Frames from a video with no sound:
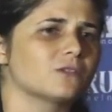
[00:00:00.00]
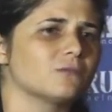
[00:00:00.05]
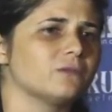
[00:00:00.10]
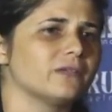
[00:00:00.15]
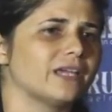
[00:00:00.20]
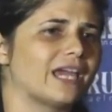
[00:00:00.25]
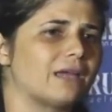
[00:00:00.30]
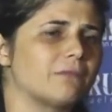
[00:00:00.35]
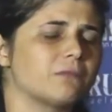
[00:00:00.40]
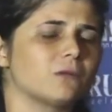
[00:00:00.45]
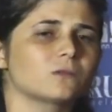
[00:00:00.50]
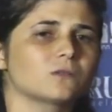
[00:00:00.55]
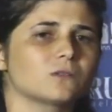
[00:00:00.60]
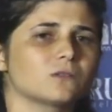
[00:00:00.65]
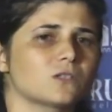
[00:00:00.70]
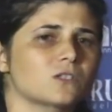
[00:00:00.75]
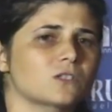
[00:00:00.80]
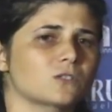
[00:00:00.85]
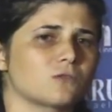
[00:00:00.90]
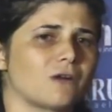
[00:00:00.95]
to be able
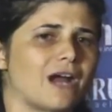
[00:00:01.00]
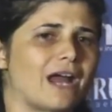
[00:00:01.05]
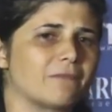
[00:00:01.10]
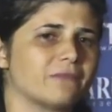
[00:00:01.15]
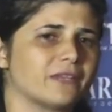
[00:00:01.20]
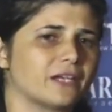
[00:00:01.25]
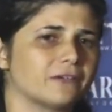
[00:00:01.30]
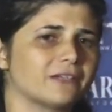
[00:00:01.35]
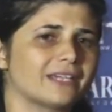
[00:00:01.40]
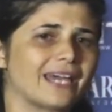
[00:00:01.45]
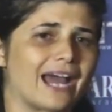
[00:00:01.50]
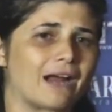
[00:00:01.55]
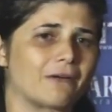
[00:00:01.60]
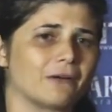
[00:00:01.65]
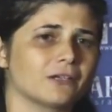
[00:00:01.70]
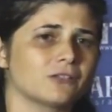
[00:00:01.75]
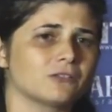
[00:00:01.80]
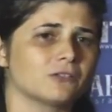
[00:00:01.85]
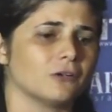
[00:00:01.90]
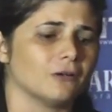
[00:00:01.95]
to describe their
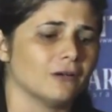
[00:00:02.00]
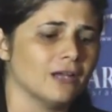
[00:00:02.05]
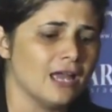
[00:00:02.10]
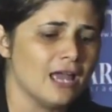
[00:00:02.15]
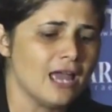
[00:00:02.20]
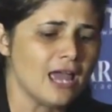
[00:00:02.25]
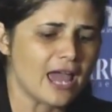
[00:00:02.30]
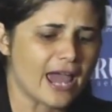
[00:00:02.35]
character.